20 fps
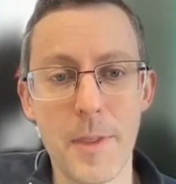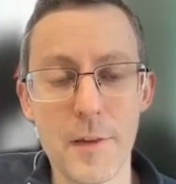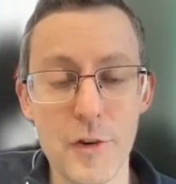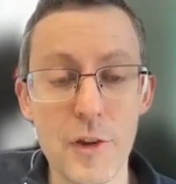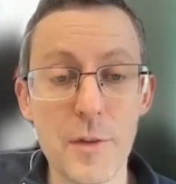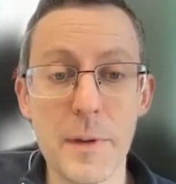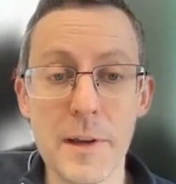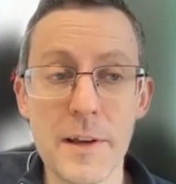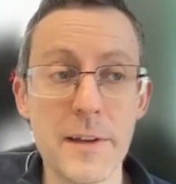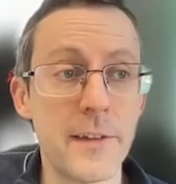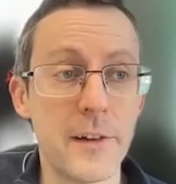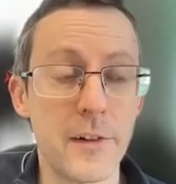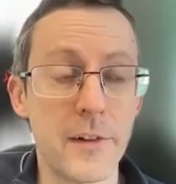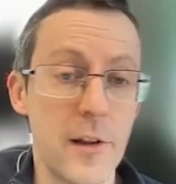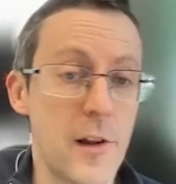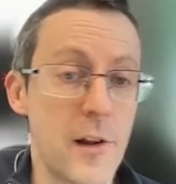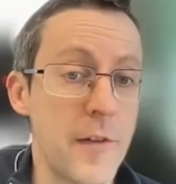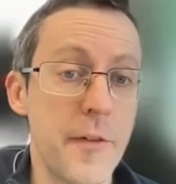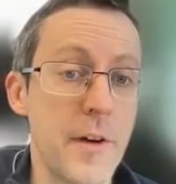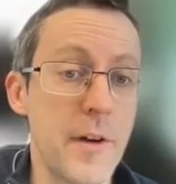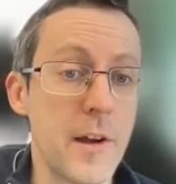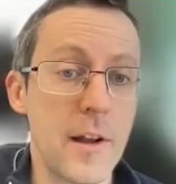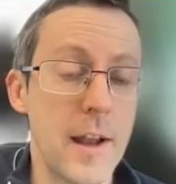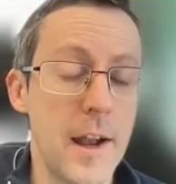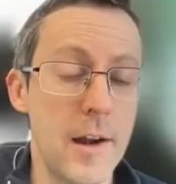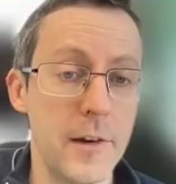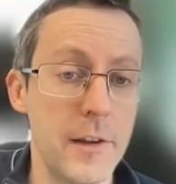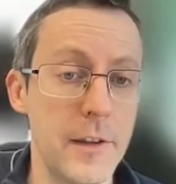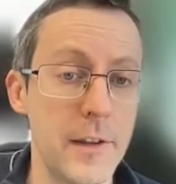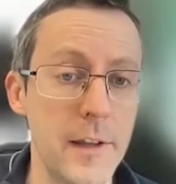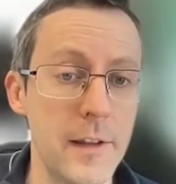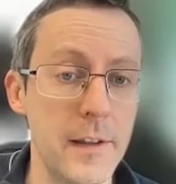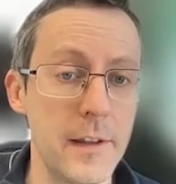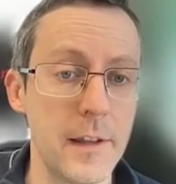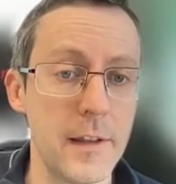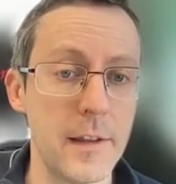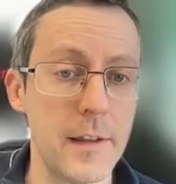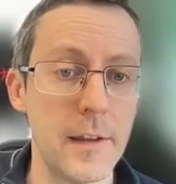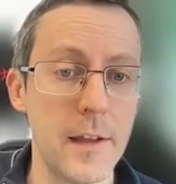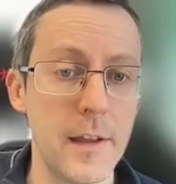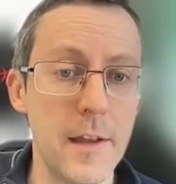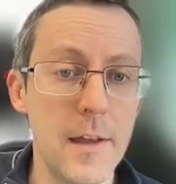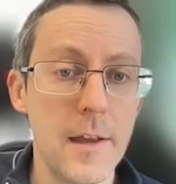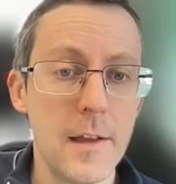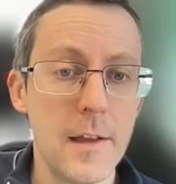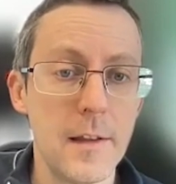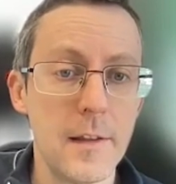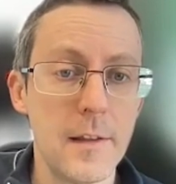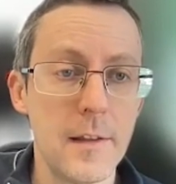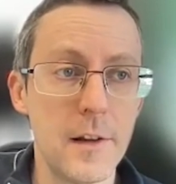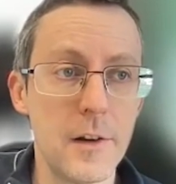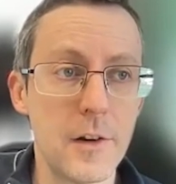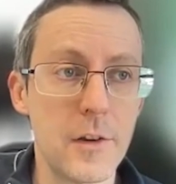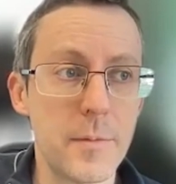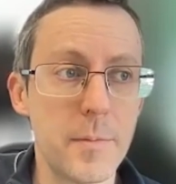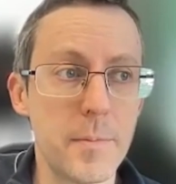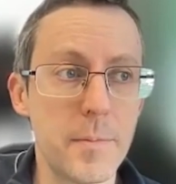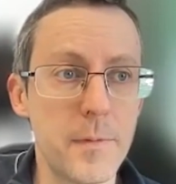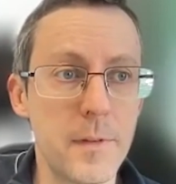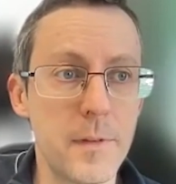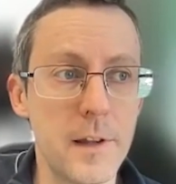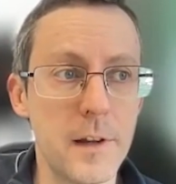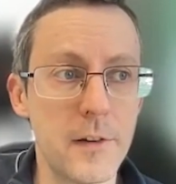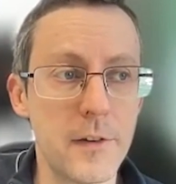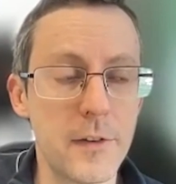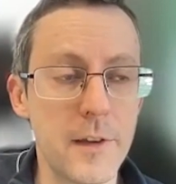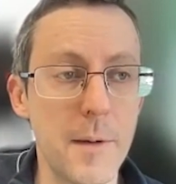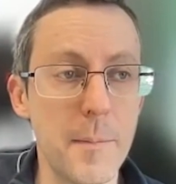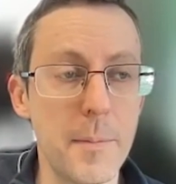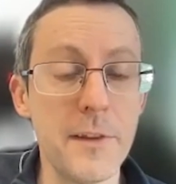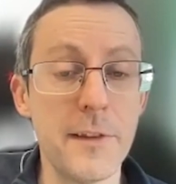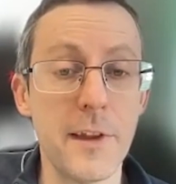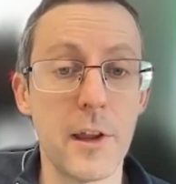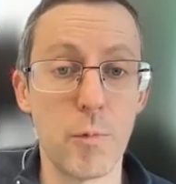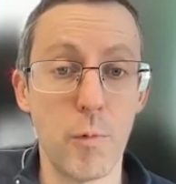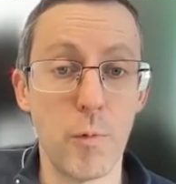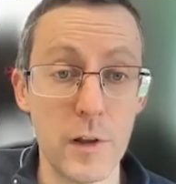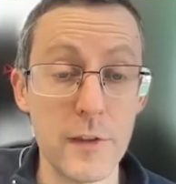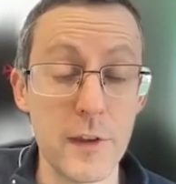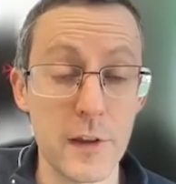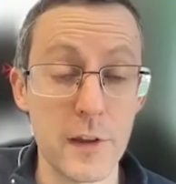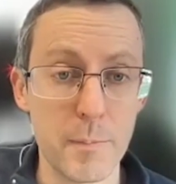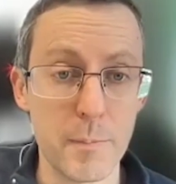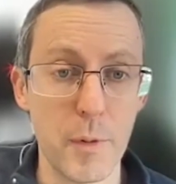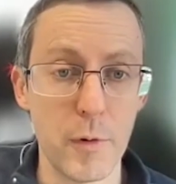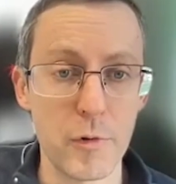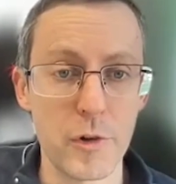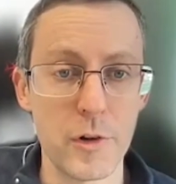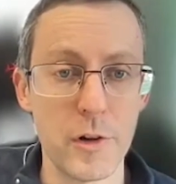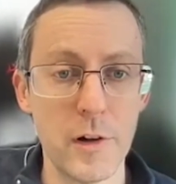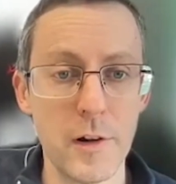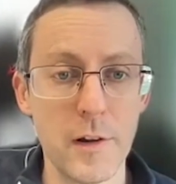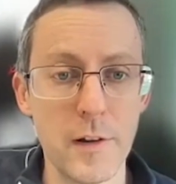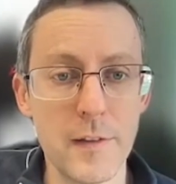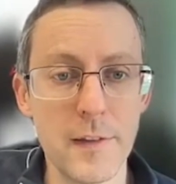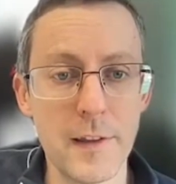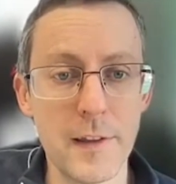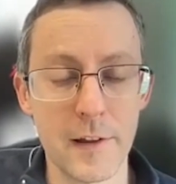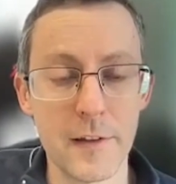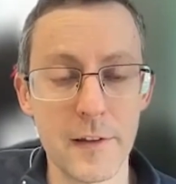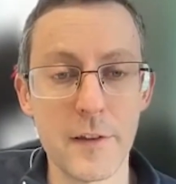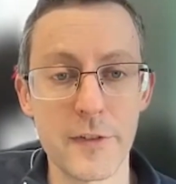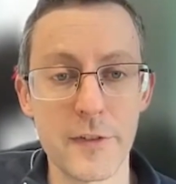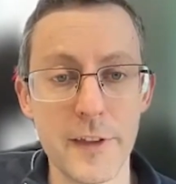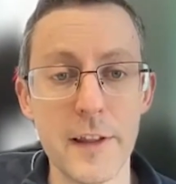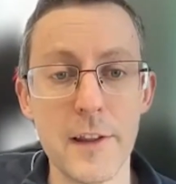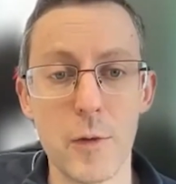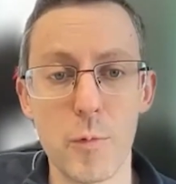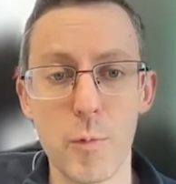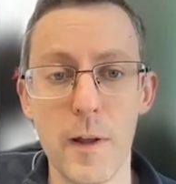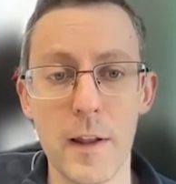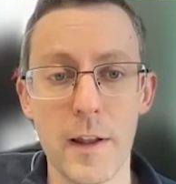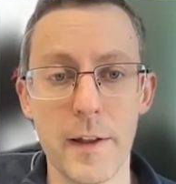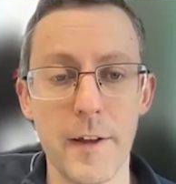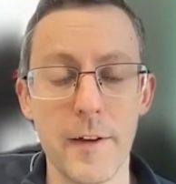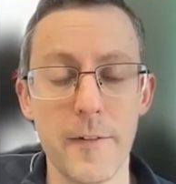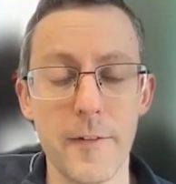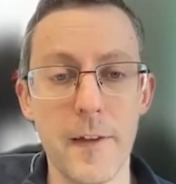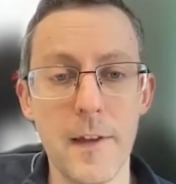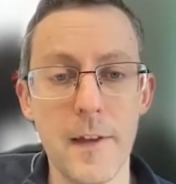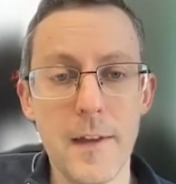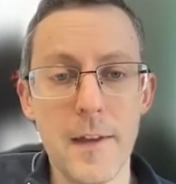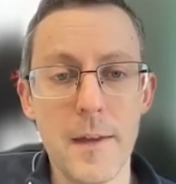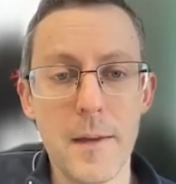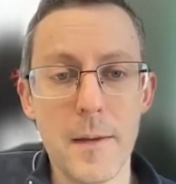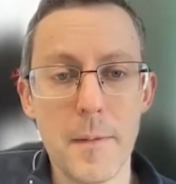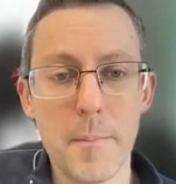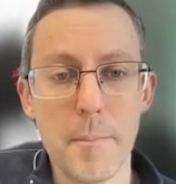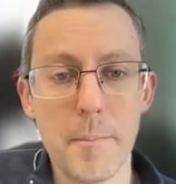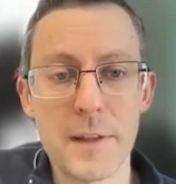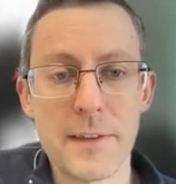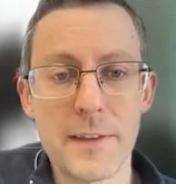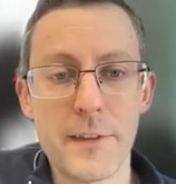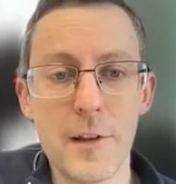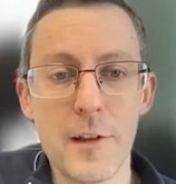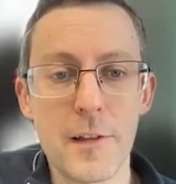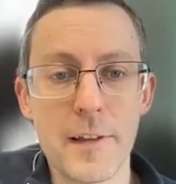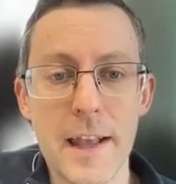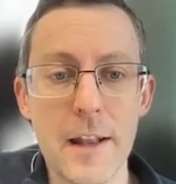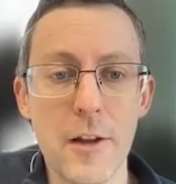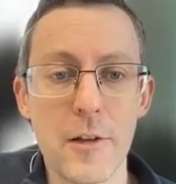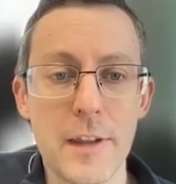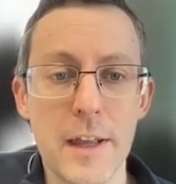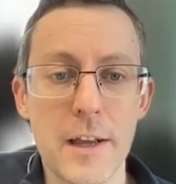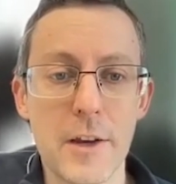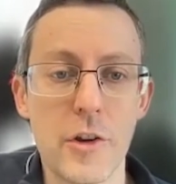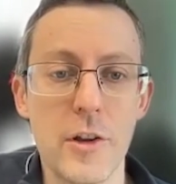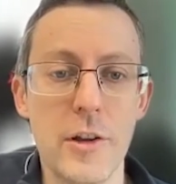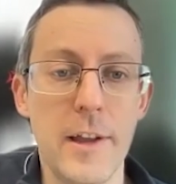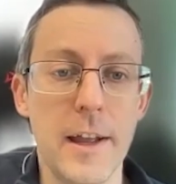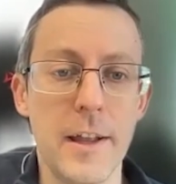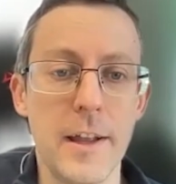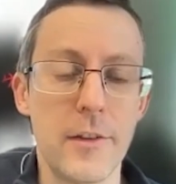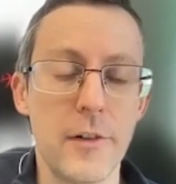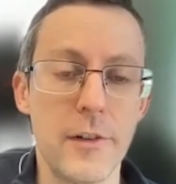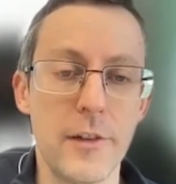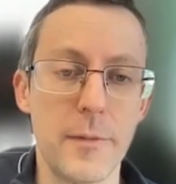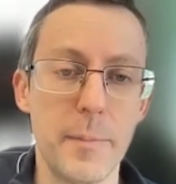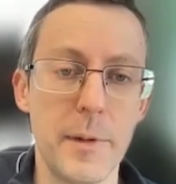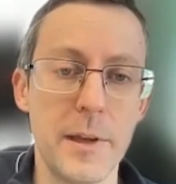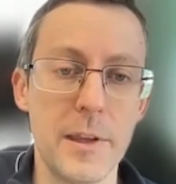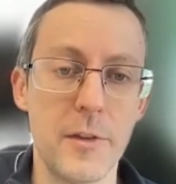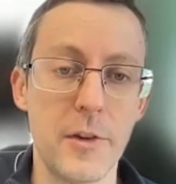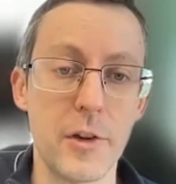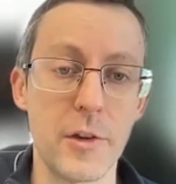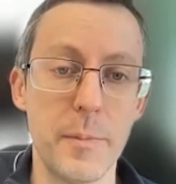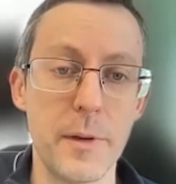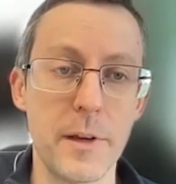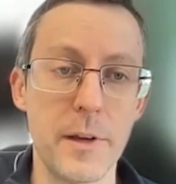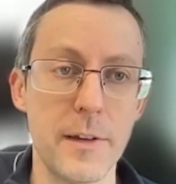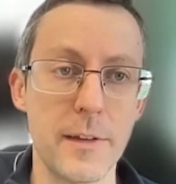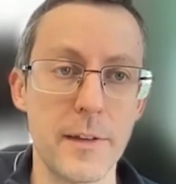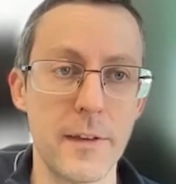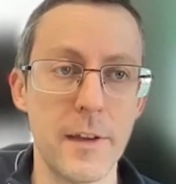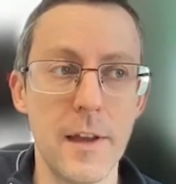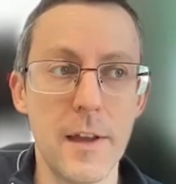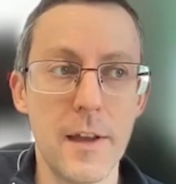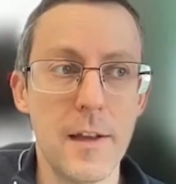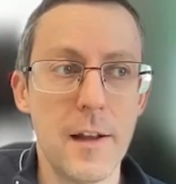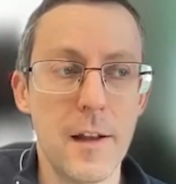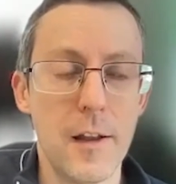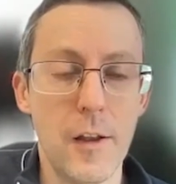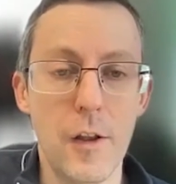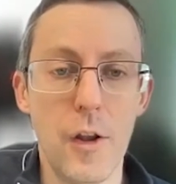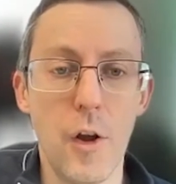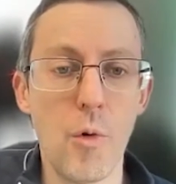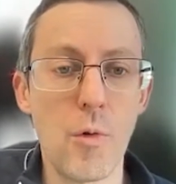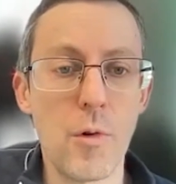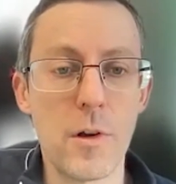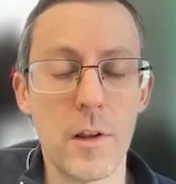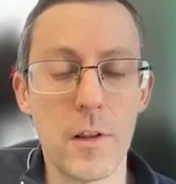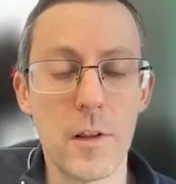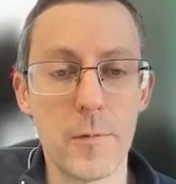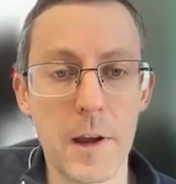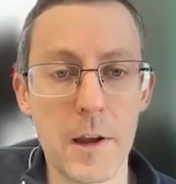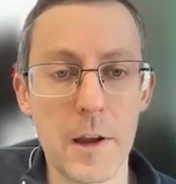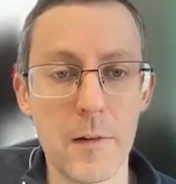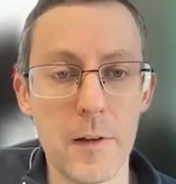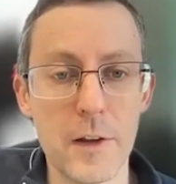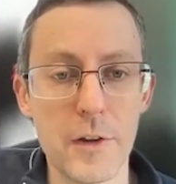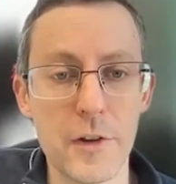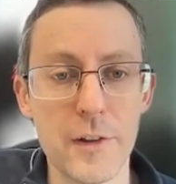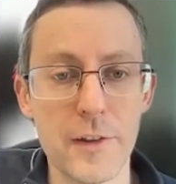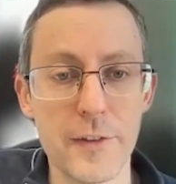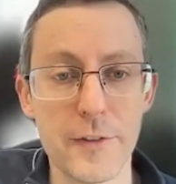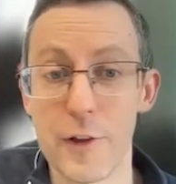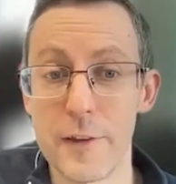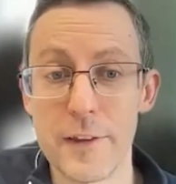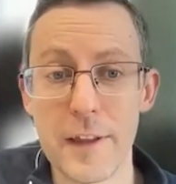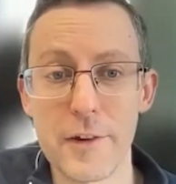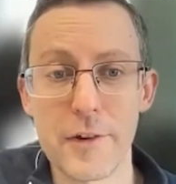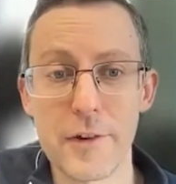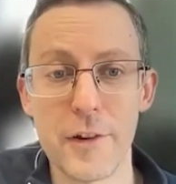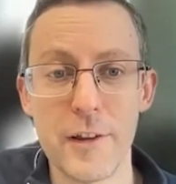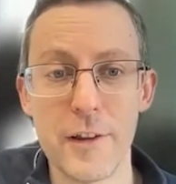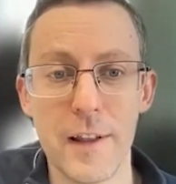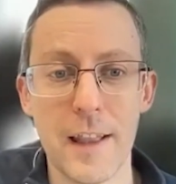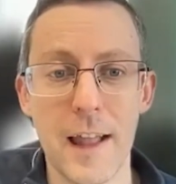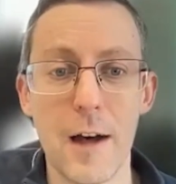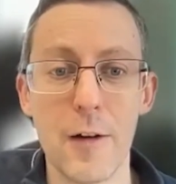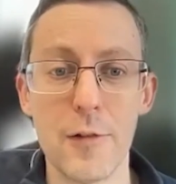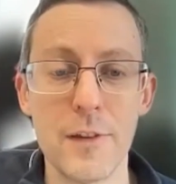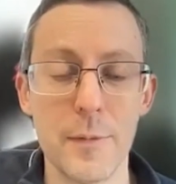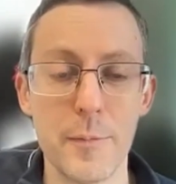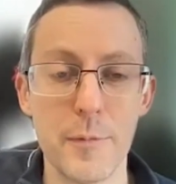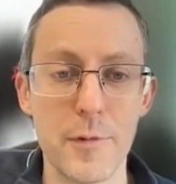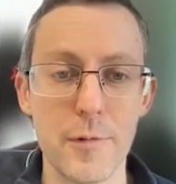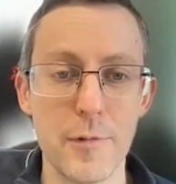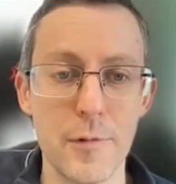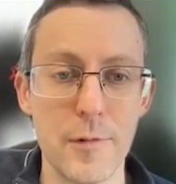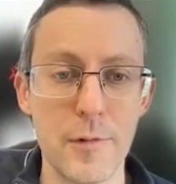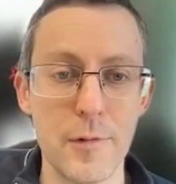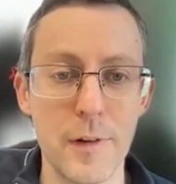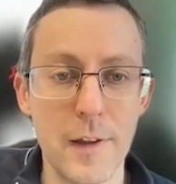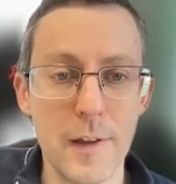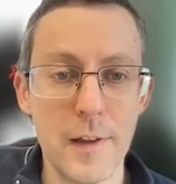Just because there's a lot of unclarity, and there's companies that want exposure, that understand it well enough, but still cannot actually enter the space just because local regulation does not actually allow them to